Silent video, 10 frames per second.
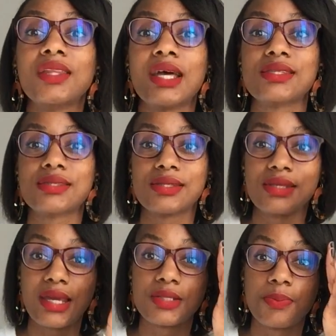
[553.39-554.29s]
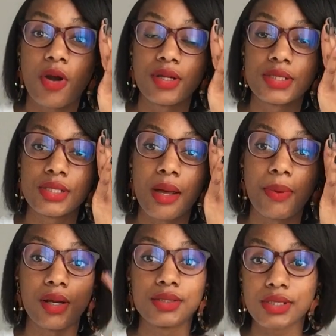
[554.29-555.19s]
That's the sad part
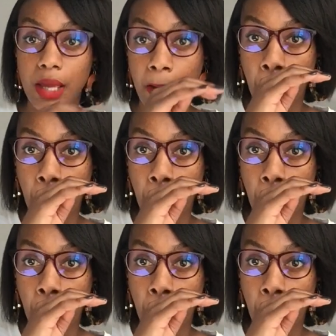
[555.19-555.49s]
about